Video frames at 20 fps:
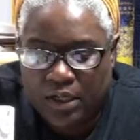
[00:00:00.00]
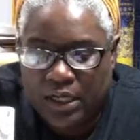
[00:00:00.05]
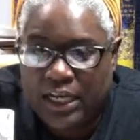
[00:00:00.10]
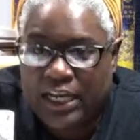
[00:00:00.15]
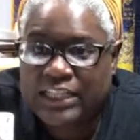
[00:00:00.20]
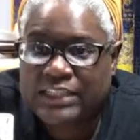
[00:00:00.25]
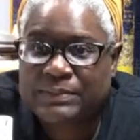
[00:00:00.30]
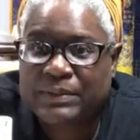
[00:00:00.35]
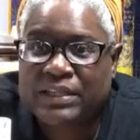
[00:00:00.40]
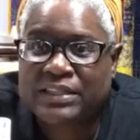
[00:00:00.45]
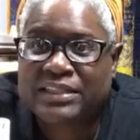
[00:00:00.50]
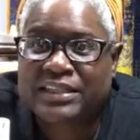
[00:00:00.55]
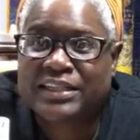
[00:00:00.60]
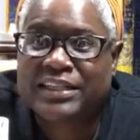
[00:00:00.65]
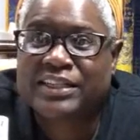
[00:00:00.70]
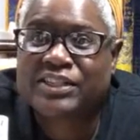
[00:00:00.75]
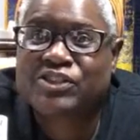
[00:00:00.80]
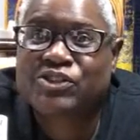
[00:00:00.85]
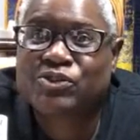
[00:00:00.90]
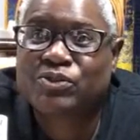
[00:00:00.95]
I was about to
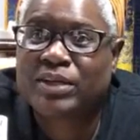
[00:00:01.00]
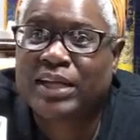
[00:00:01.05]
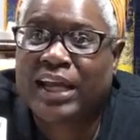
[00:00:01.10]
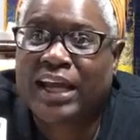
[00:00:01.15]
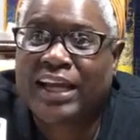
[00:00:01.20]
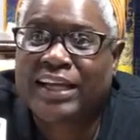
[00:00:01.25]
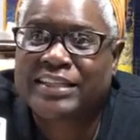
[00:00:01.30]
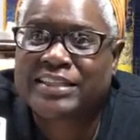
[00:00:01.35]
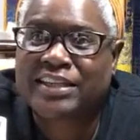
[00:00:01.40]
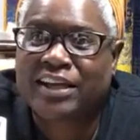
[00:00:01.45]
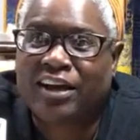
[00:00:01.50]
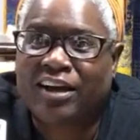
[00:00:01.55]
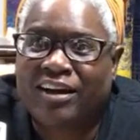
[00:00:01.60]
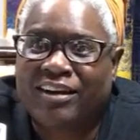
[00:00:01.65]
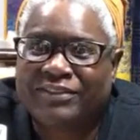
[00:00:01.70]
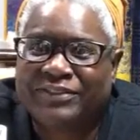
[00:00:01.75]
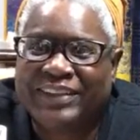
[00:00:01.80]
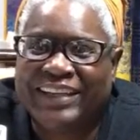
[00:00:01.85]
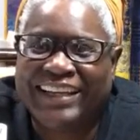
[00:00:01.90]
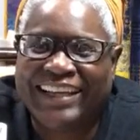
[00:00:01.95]
cut you guys
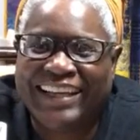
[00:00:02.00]
off.